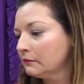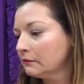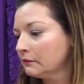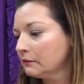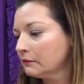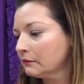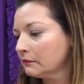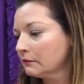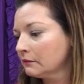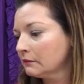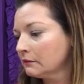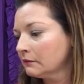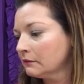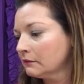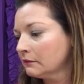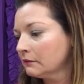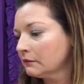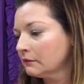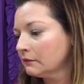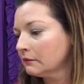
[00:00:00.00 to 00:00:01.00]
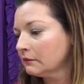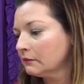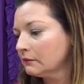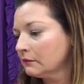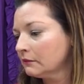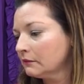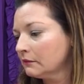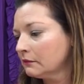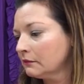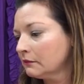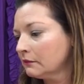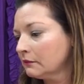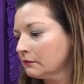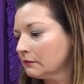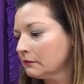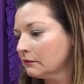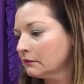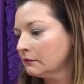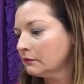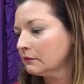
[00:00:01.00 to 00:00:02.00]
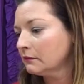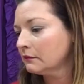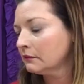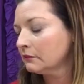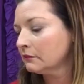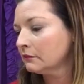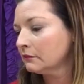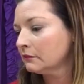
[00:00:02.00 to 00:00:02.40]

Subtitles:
This person isn't speaking.